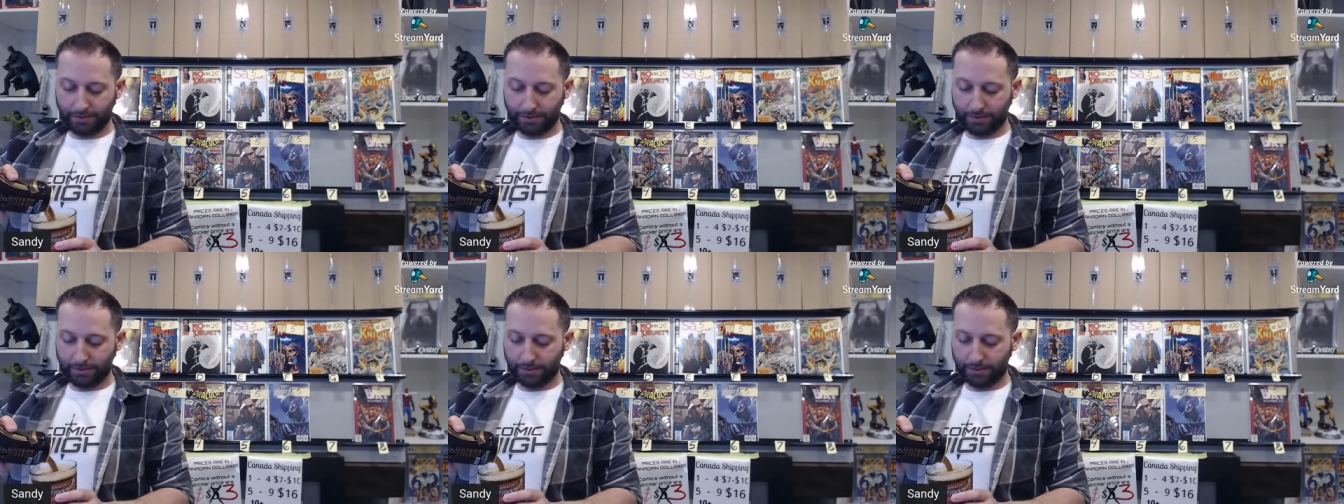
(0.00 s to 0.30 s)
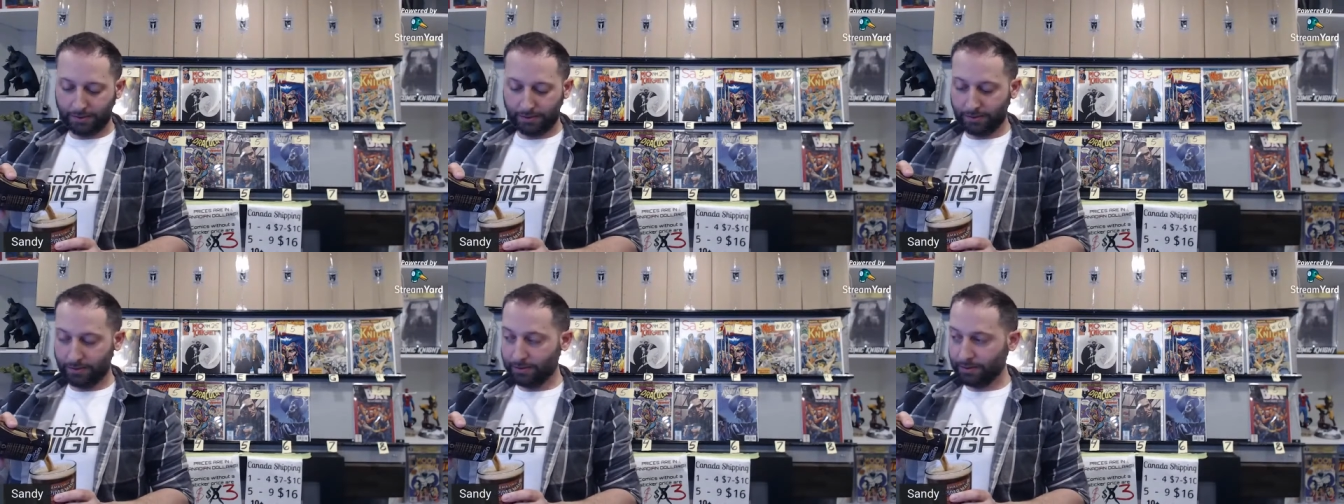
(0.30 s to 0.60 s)

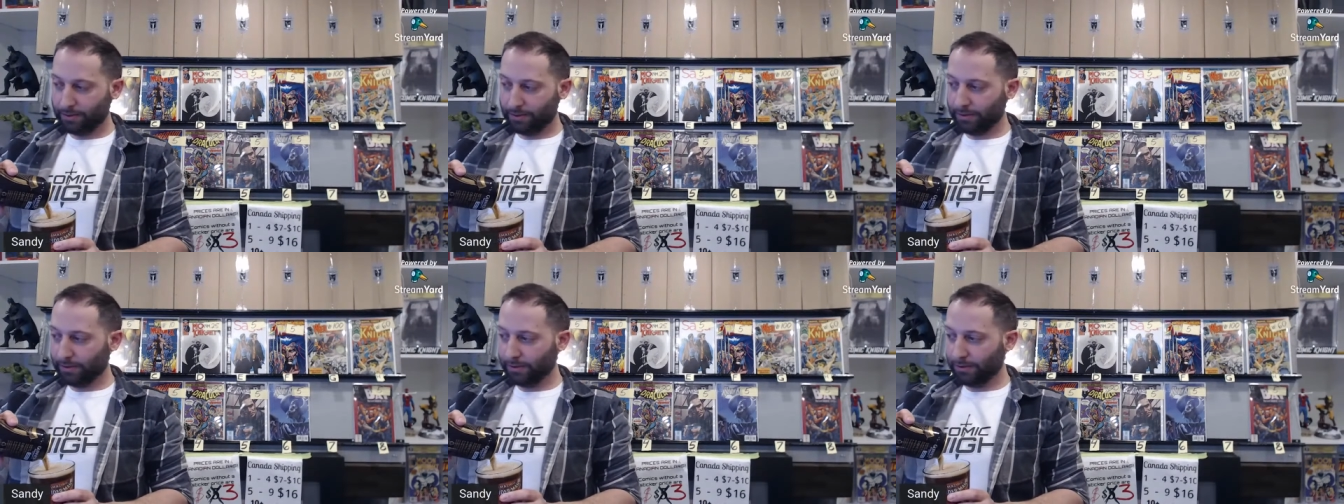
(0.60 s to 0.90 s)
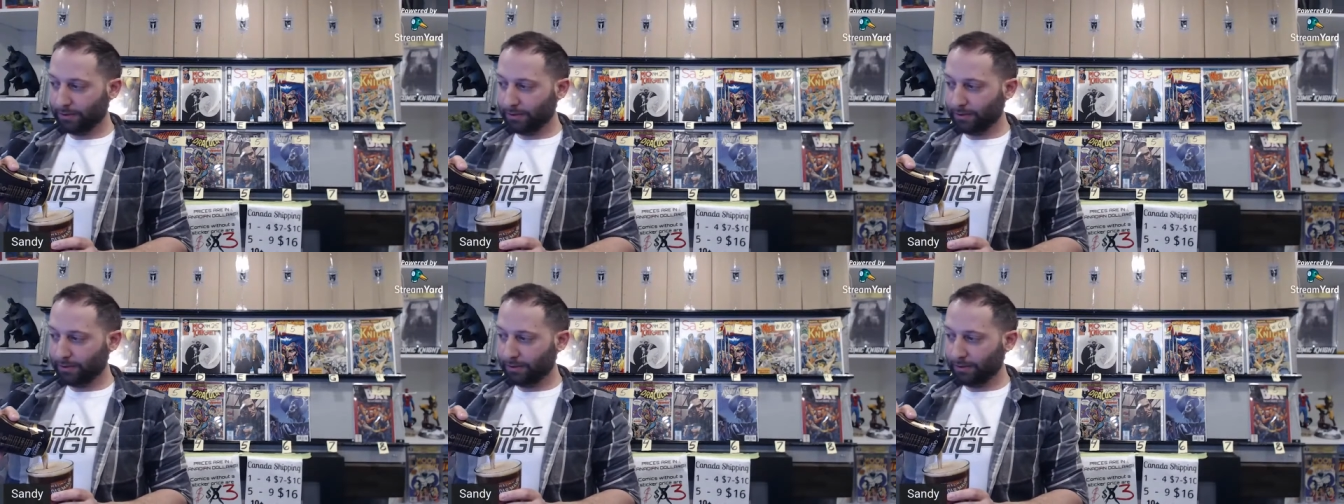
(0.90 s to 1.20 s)
Giselle
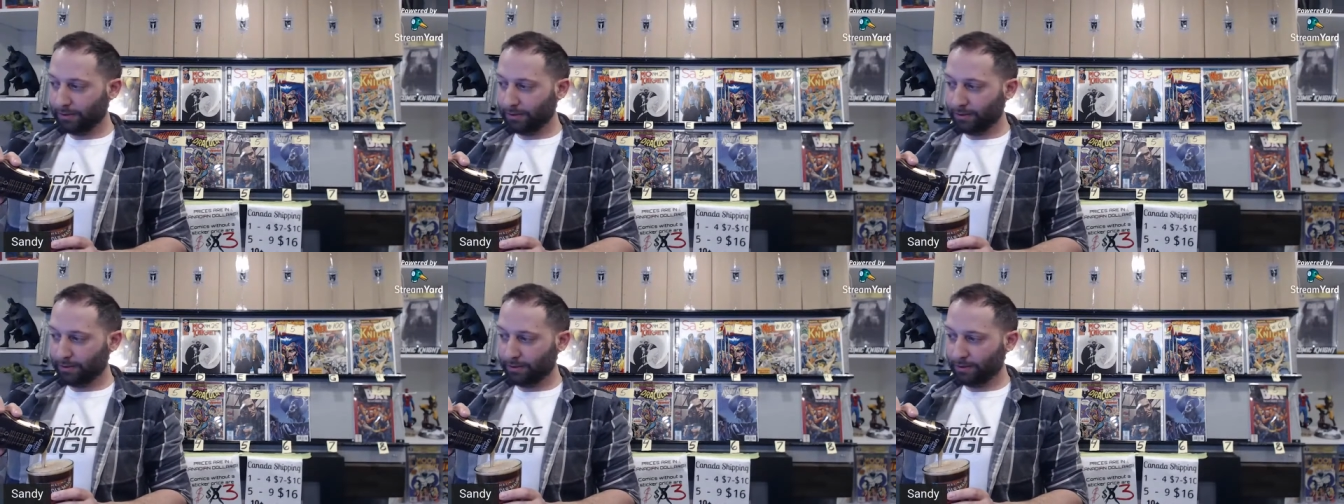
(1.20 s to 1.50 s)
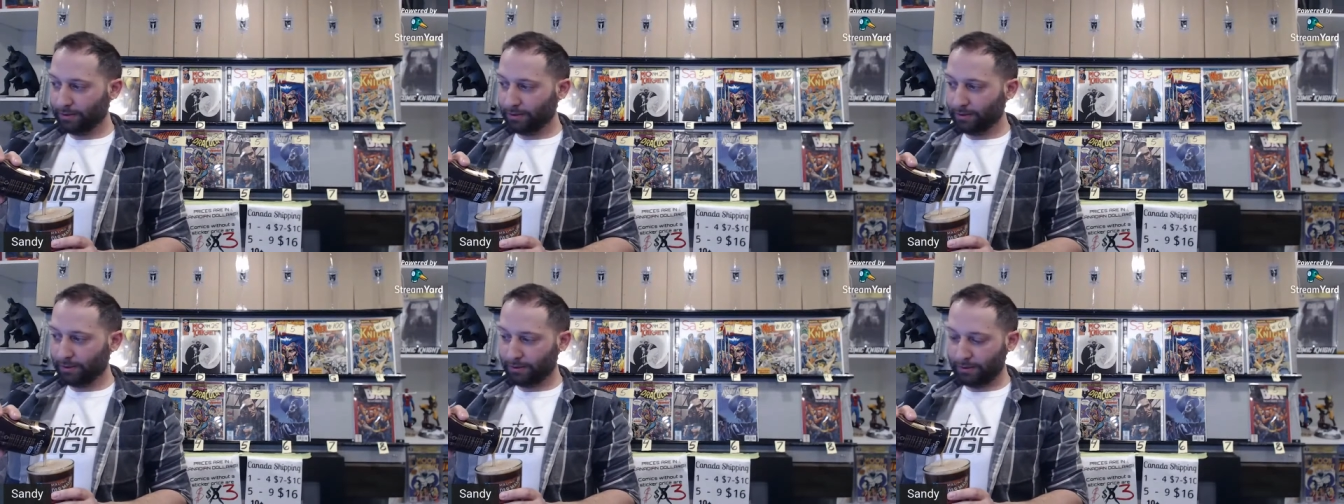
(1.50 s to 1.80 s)

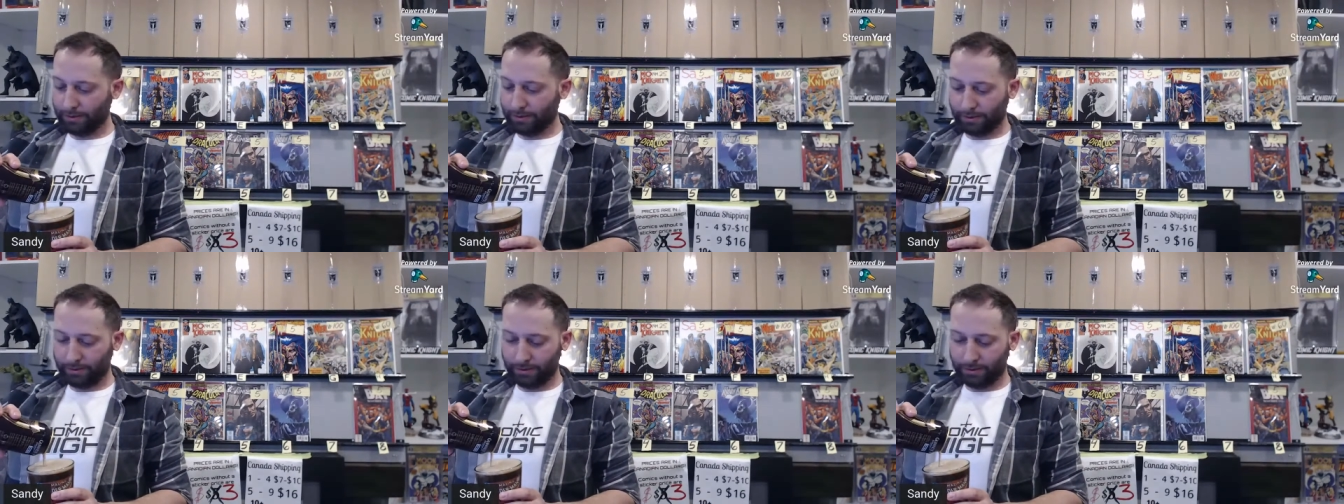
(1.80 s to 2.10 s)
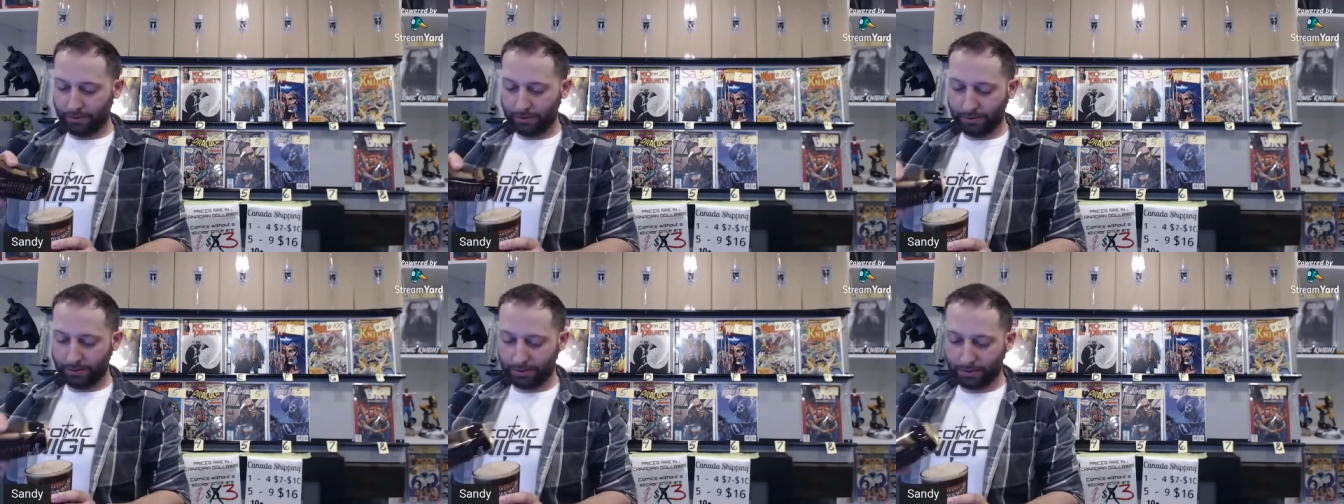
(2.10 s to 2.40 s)
claims
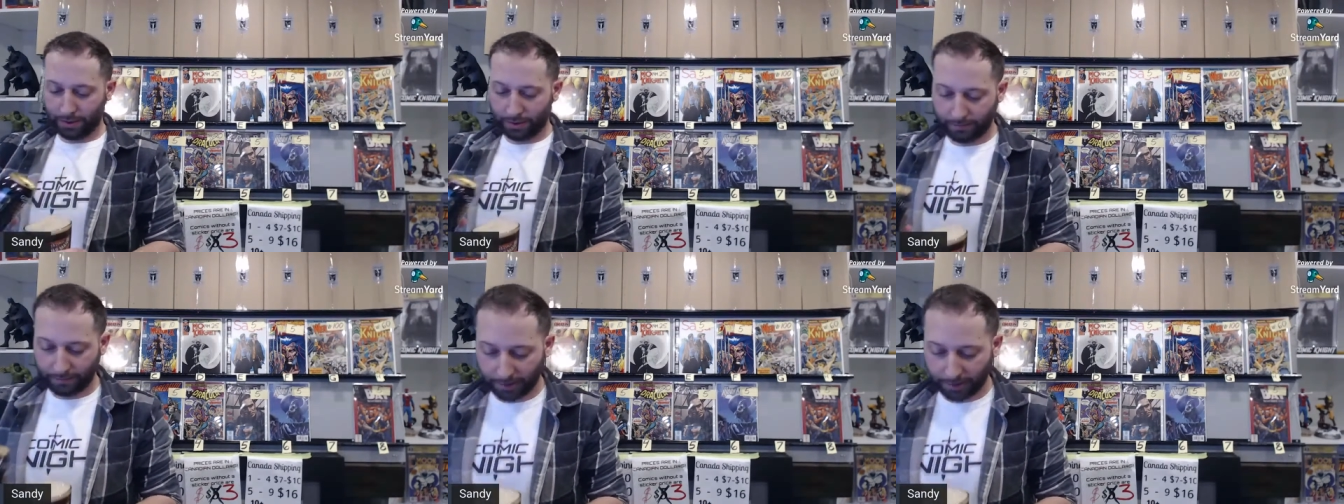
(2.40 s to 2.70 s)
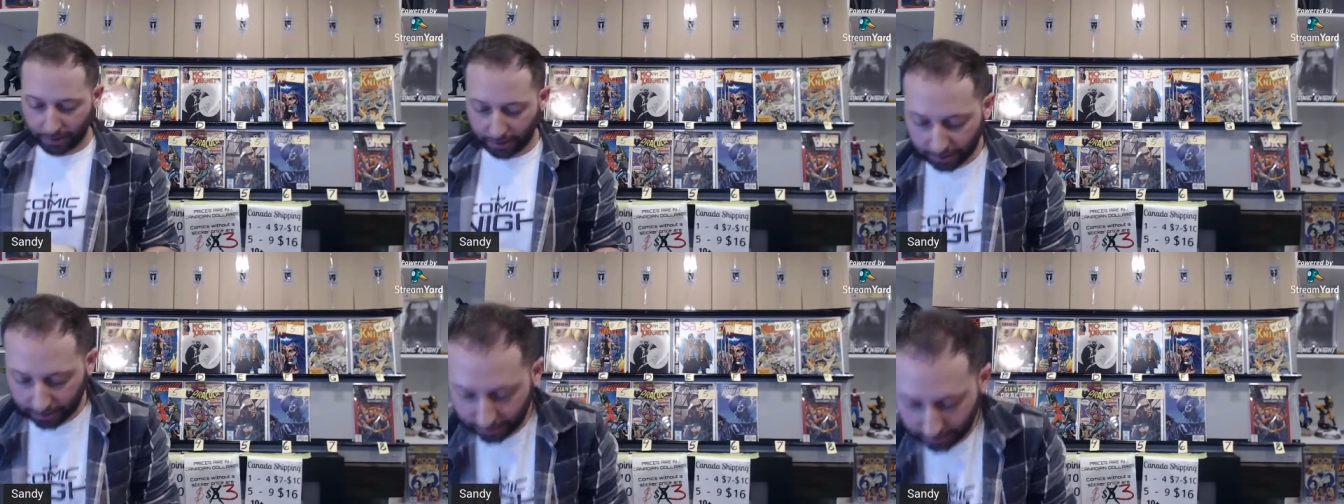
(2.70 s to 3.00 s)
D. Claims
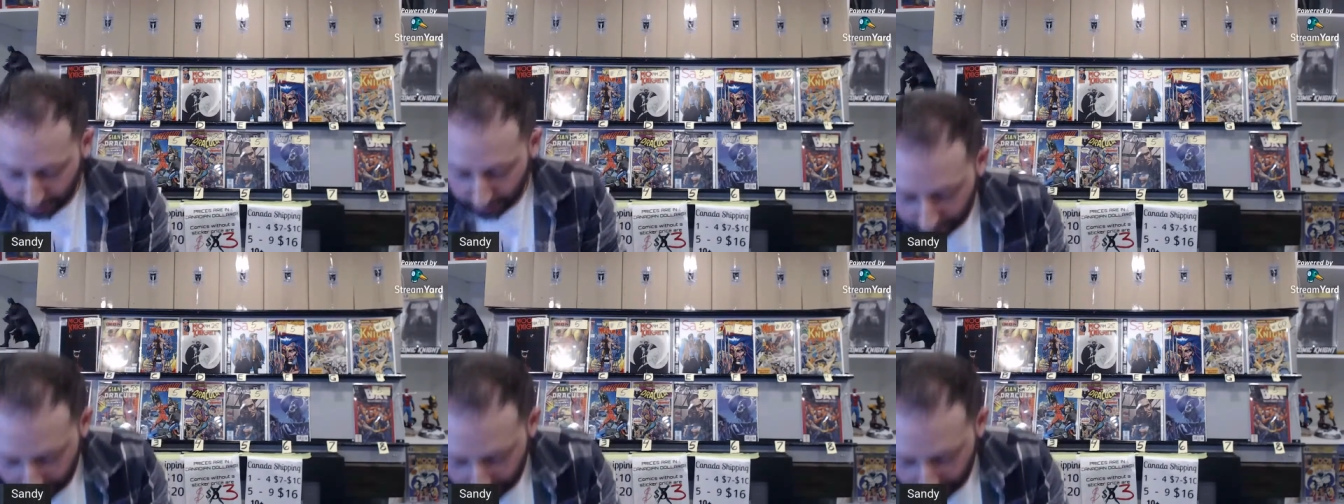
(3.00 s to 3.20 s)
D.